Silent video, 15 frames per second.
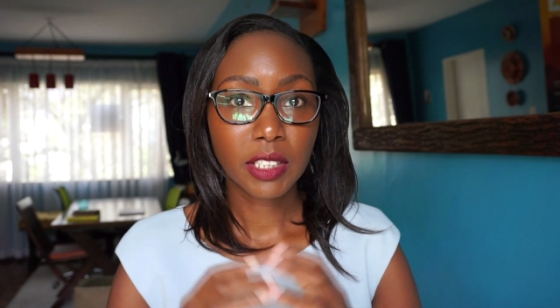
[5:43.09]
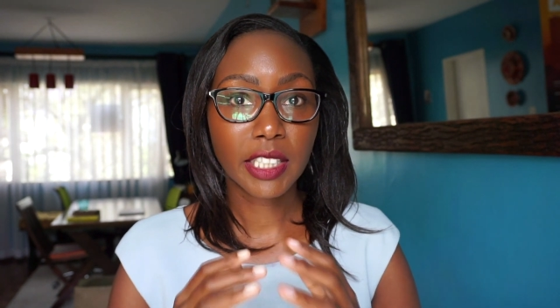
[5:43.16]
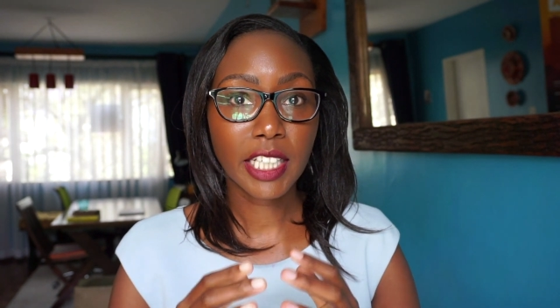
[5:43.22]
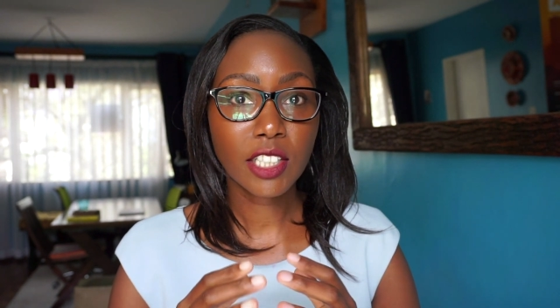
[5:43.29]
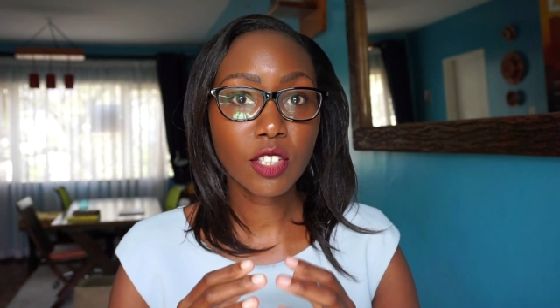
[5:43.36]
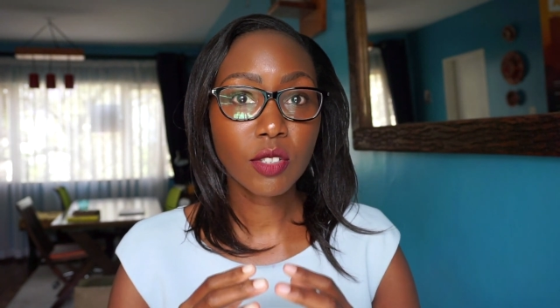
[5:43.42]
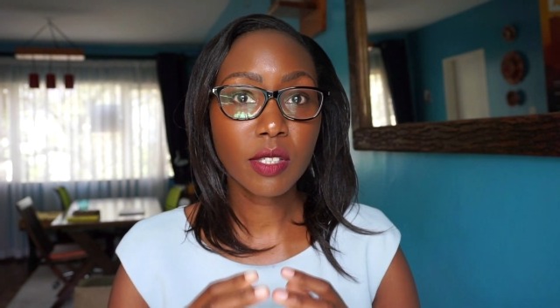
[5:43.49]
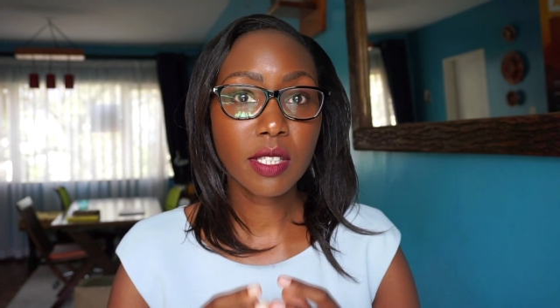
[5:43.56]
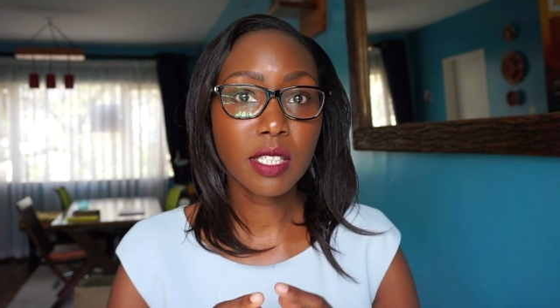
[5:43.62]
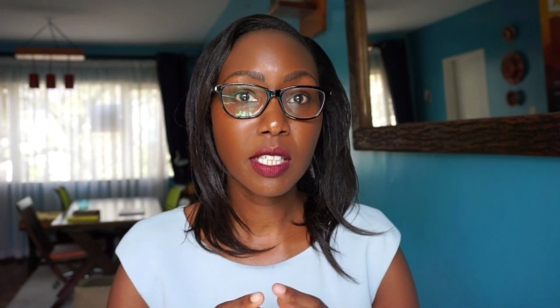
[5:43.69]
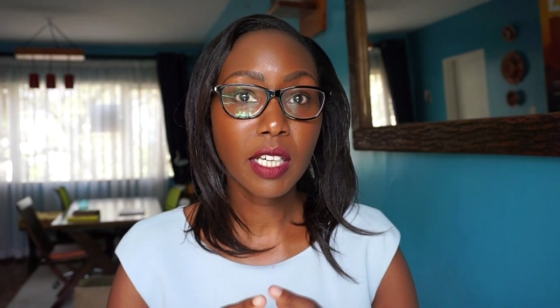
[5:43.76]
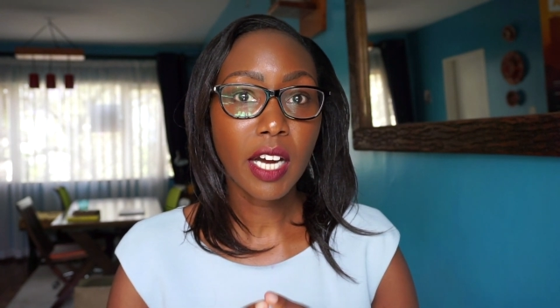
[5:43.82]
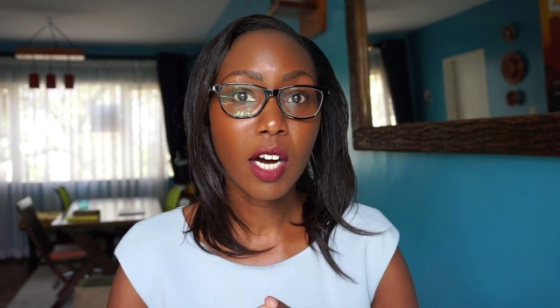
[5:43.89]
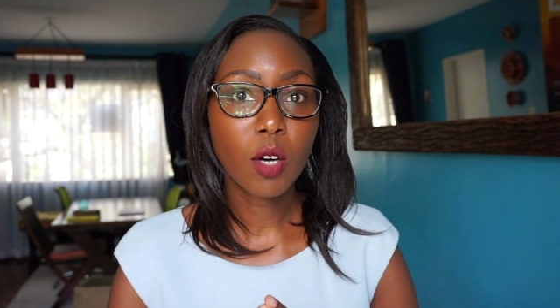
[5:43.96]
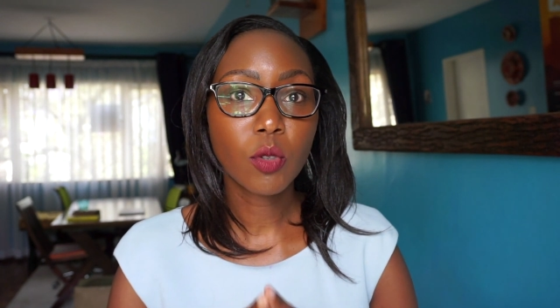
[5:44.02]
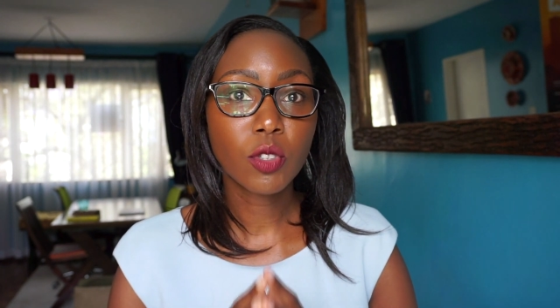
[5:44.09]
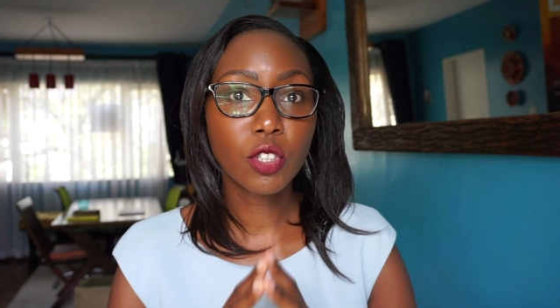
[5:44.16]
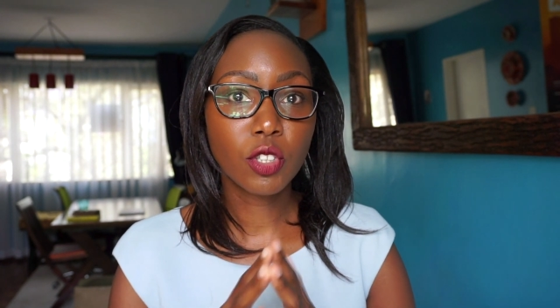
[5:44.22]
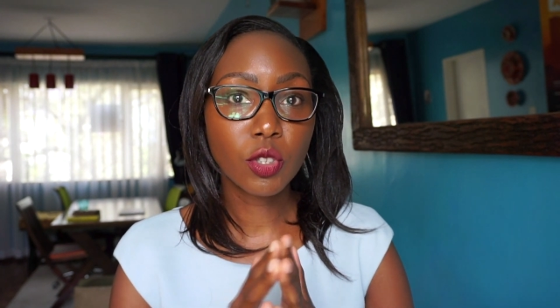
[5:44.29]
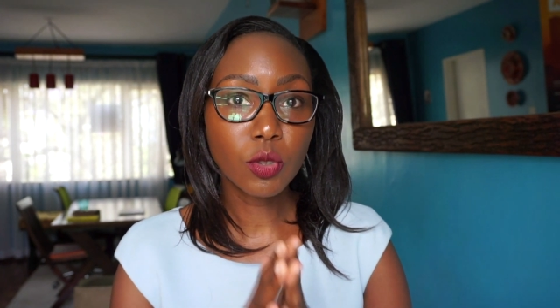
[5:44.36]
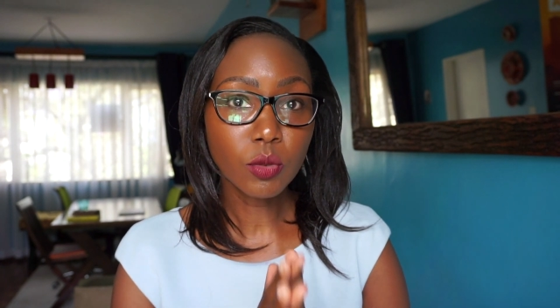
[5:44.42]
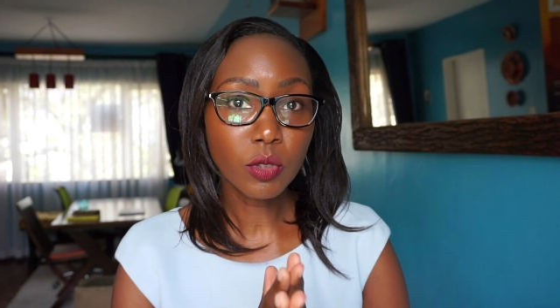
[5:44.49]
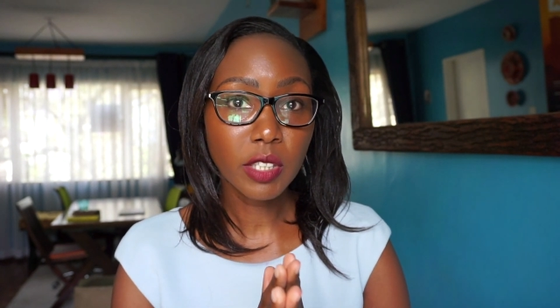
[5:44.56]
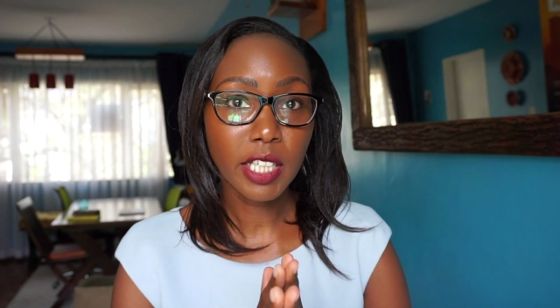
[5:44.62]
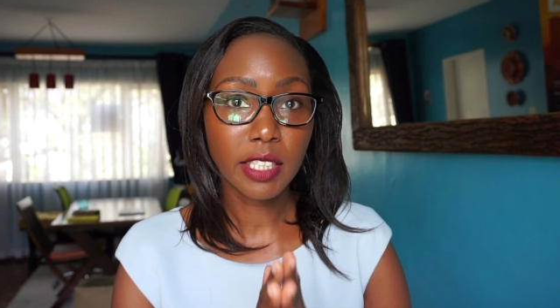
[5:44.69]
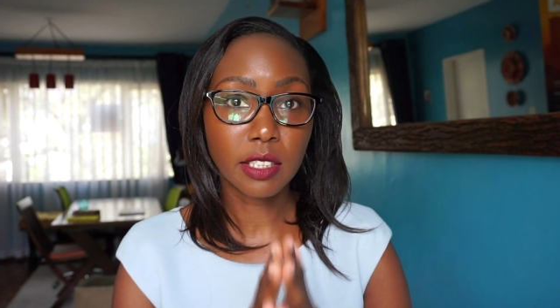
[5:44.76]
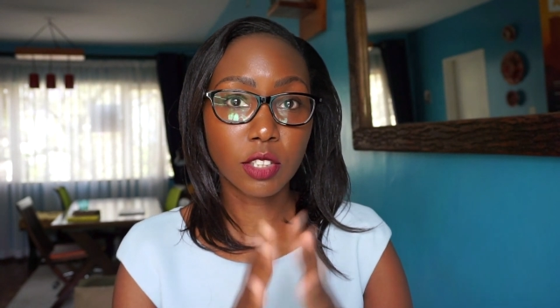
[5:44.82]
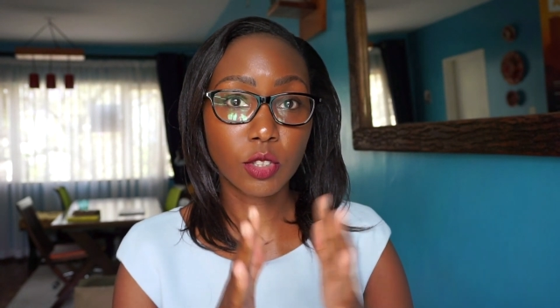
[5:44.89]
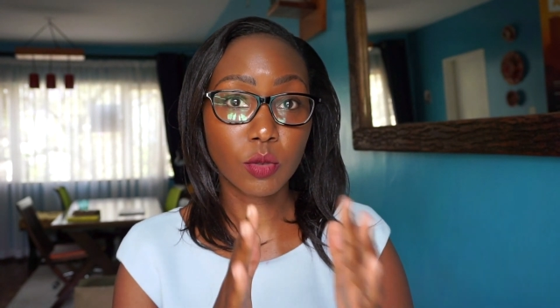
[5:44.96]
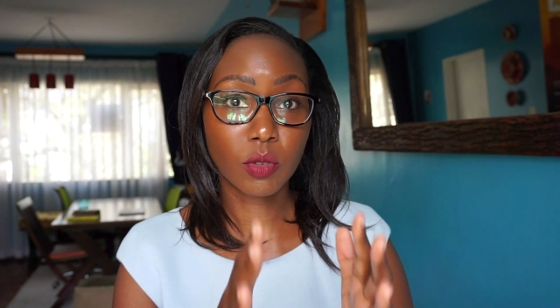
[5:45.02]
Get to see how you
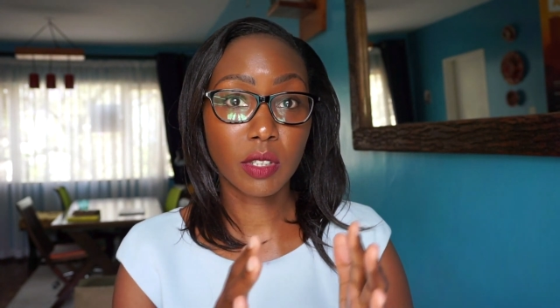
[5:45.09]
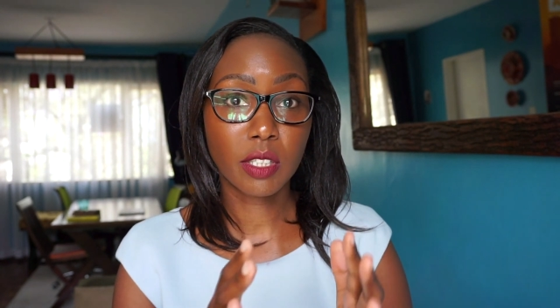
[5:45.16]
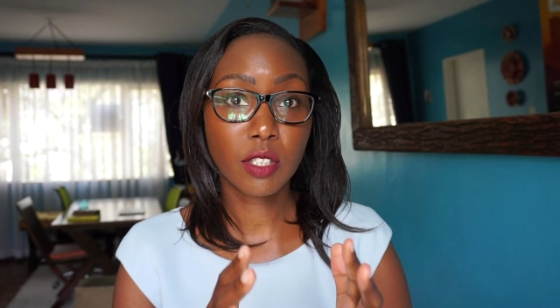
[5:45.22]
can do